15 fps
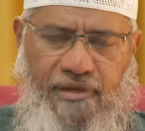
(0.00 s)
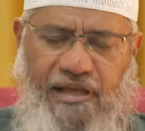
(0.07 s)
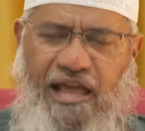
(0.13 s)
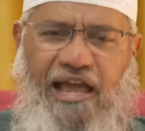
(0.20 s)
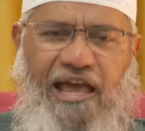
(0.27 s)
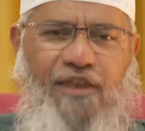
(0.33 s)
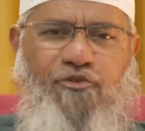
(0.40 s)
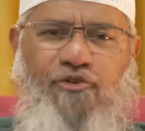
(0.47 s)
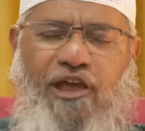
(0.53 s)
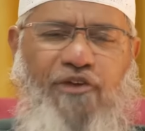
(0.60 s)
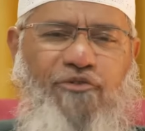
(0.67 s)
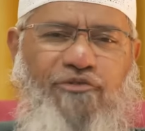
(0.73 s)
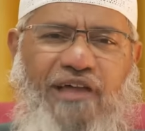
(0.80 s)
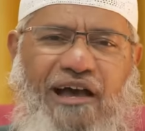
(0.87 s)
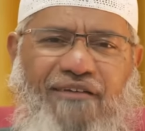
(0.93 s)
and you can
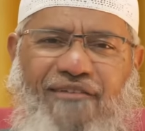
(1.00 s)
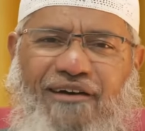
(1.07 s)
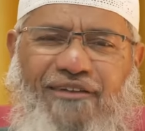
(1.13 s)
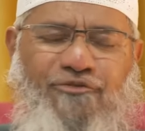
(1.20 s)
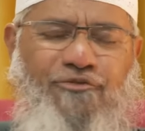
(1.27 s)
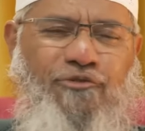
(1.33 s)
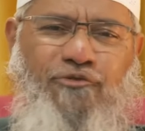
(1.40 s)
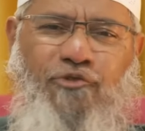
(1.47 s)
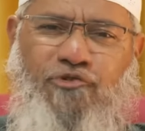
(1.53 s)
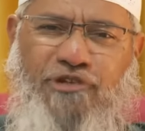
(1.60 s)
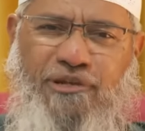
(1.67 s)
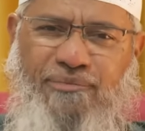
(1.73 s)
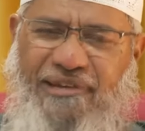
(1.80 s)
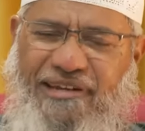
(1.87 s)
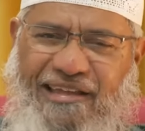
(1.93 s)
do dawah through
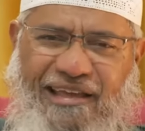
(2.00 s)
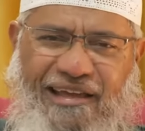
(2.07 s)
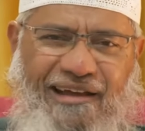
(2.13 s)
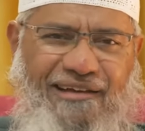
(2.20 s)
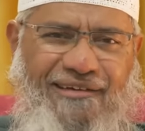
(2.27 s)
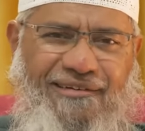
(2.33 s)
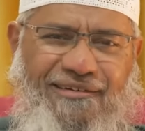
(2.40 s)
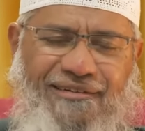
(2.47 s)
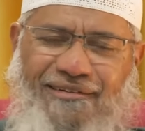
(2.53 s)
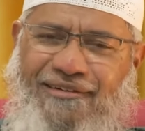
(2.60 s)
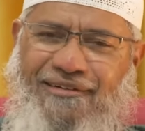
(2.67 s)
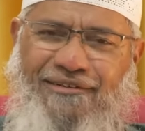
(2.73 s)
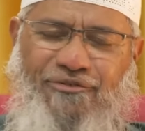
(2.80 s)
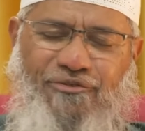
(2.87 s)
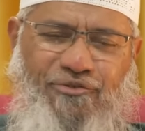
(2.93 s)
social media,
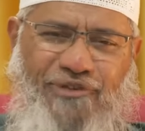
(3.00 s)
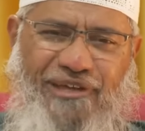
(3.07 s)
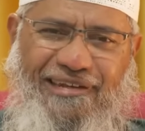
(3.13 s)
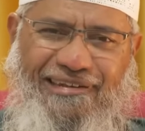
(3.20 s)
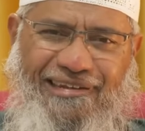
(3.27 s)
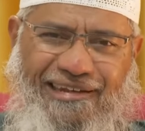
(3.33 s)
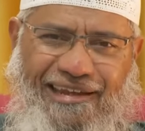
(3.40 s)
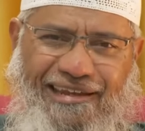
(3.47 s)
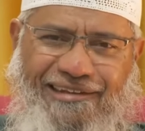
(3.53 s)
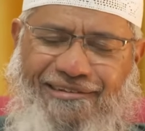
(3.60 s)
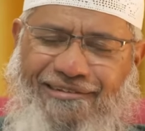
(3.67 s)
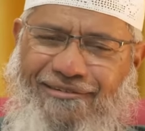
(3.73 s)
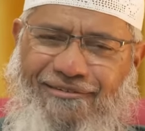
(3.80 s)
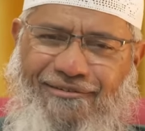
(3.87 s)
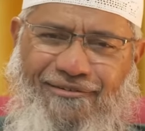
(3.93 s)
through the
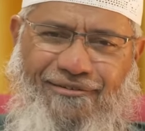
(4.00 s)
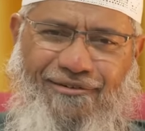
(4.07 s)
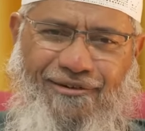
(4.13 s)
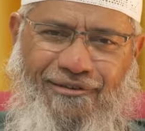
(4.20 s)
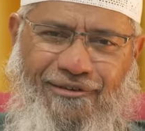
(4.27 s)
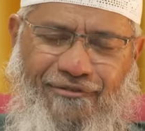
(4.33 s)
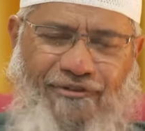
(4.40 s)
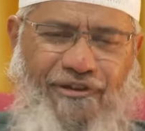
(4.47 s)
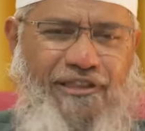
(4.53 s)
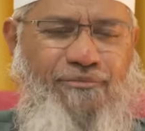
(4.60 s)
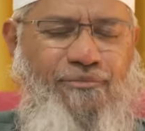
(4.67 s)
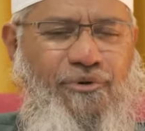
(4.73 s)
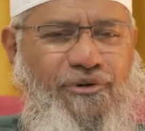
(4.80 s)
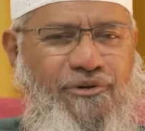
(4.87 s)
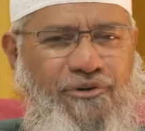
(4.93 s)
internet, on the
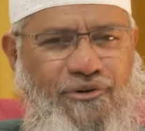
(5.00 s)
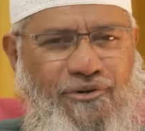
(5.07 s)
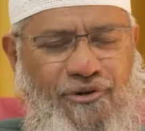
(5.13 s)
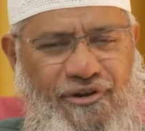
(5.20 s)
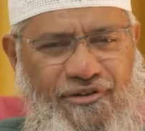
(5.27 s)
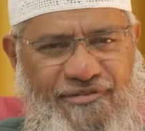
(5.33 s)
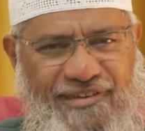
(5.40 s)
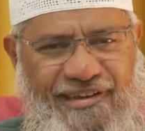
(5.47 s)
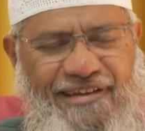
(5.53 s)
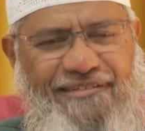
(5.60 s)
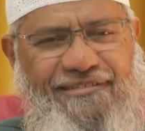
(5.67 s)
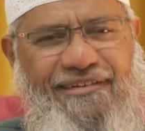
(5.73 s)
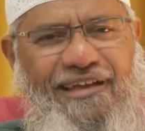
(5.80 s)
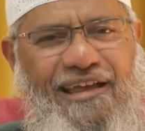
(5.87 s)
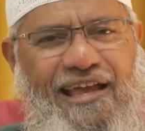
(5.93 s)
Facebook, on the
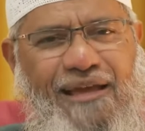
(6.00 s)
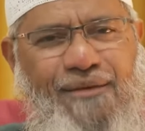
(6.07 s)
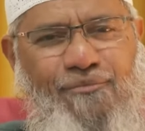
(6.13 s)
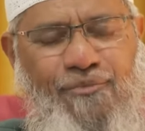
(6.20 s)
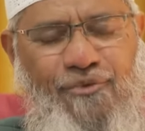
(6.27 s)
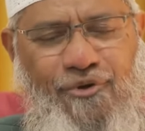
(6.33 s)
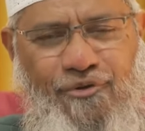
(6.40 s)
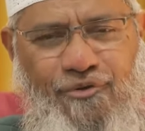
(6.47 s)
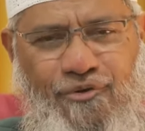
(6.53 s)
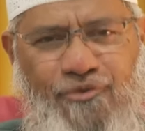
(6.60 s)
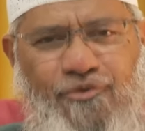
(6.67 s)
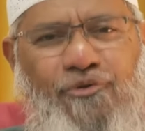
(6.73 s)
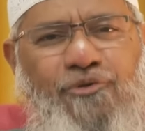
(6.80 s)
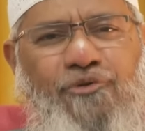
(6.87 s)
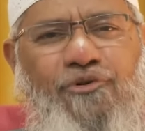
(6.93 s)
Instagram, on the
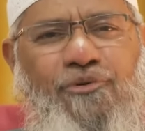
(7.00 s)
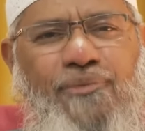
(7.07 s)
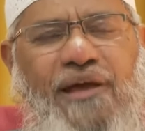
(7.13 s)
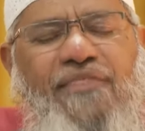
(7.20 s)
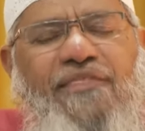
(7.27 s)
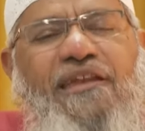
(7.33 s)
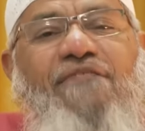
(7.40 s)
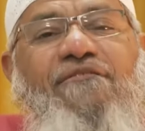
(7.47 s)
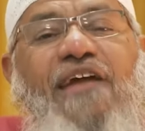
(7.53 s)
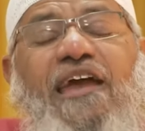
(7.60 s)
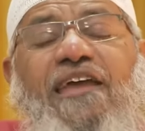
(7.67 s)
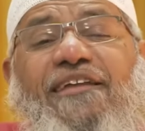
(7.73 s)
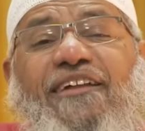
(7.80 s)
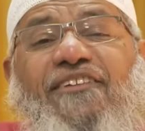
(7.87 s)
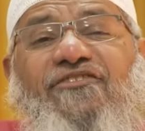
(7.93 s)
YouTube, and there are
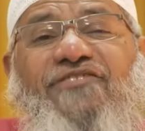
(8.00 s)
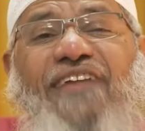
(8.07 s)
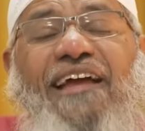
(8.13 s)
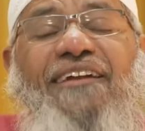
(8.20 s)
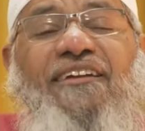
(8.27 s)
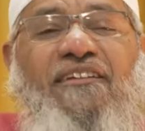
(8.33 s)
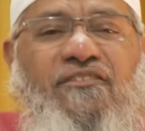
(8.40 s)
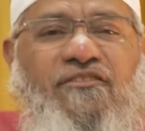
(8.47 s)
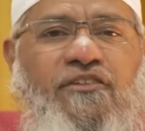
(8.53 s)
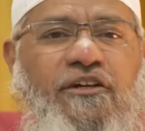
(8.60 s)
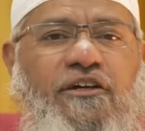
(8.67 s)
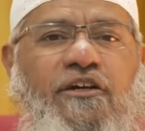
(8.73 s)
various channels.